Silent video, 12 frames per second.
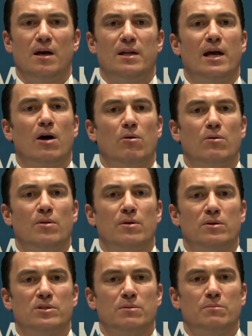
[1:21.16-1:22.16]
Now,
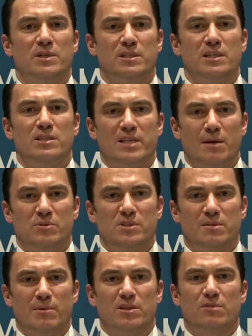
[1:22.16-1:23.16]
there are some misconceptions
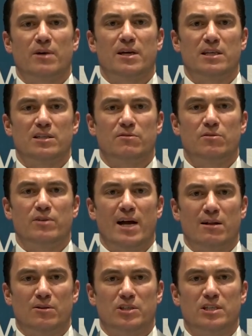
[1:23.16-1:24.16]
about the way these food
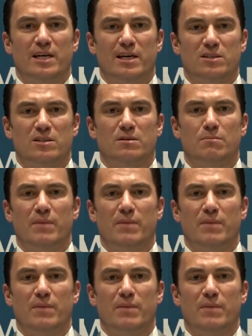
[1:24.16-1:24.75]
allergy tests